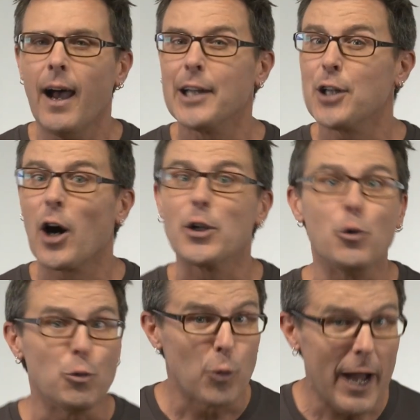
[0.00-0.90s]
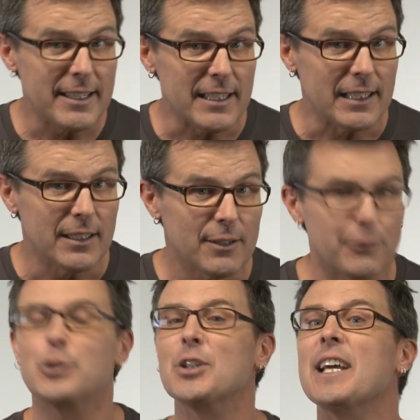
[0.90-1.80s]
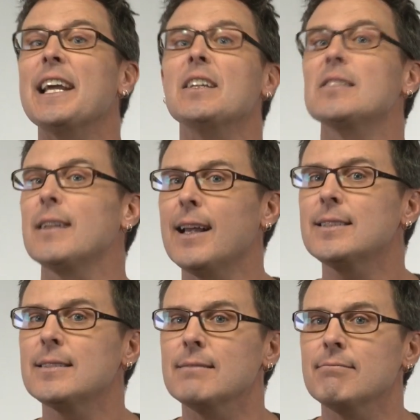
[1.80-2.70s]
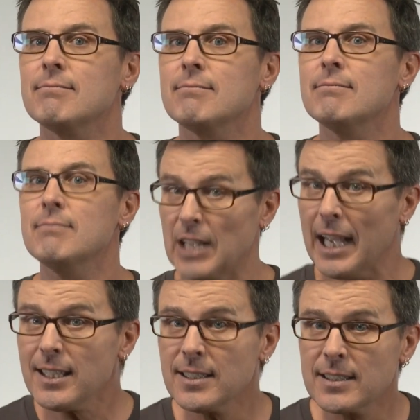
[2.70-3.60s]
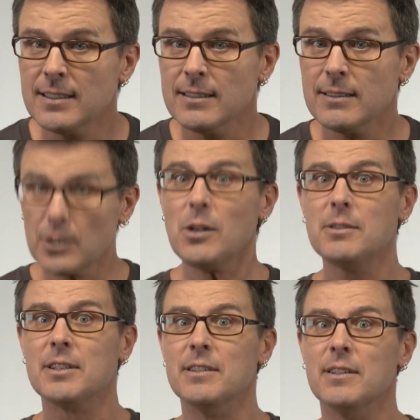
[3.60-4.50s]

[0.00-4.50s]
And are you ready for today's lesson? Yes? Good.